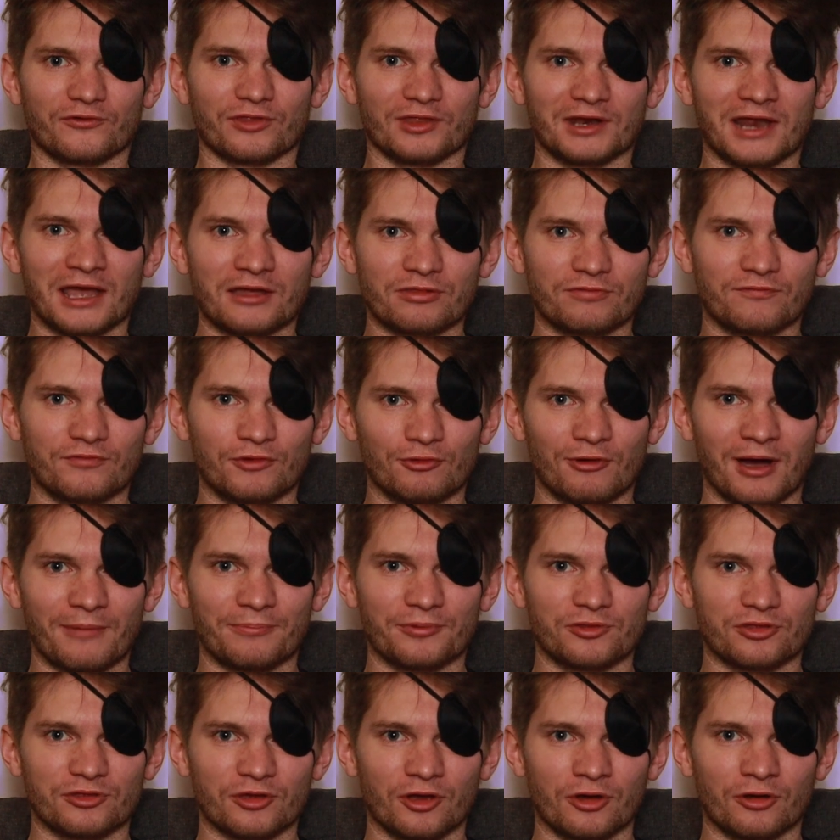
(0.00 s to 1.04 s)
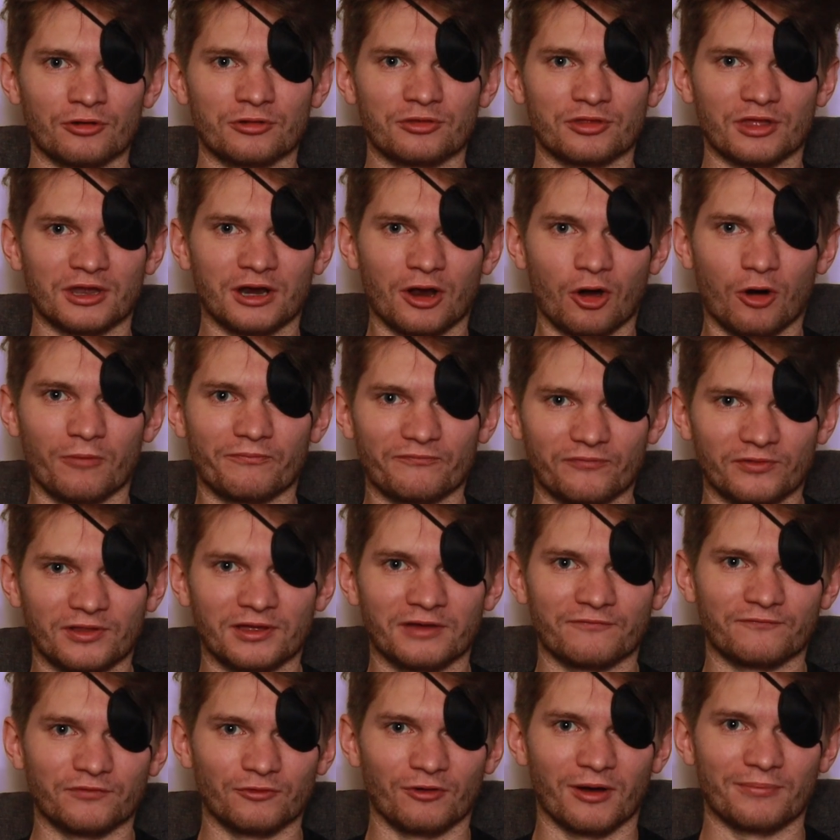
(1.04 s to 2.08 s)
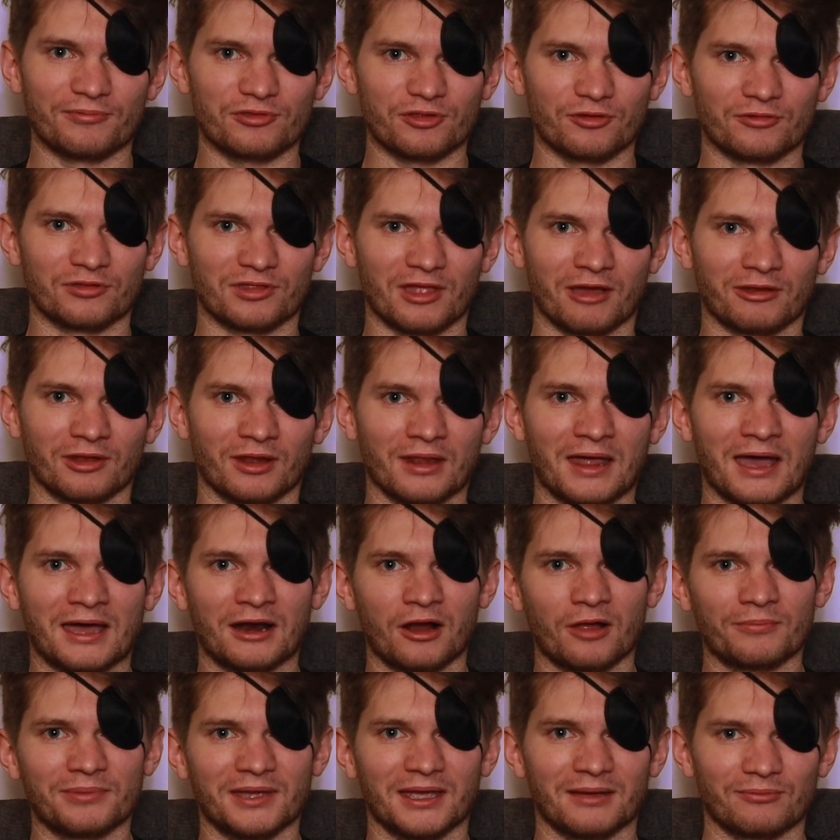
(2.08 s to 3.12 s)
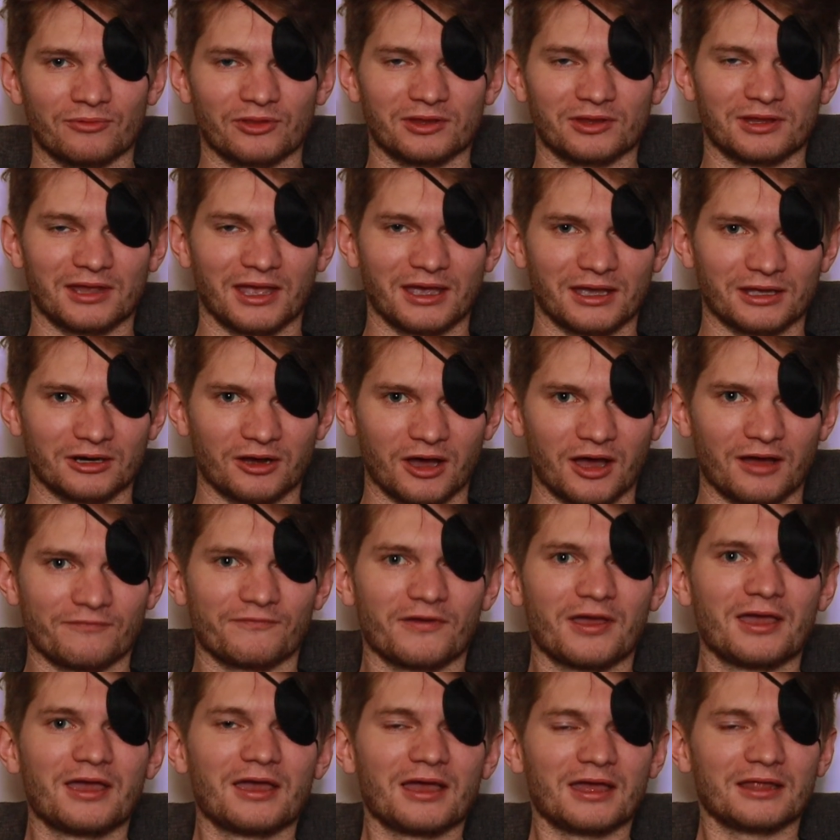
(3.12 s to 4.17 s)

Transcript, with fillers: for the next few episodes, and hopefully a few episodes down the line, I'll be able to take it off.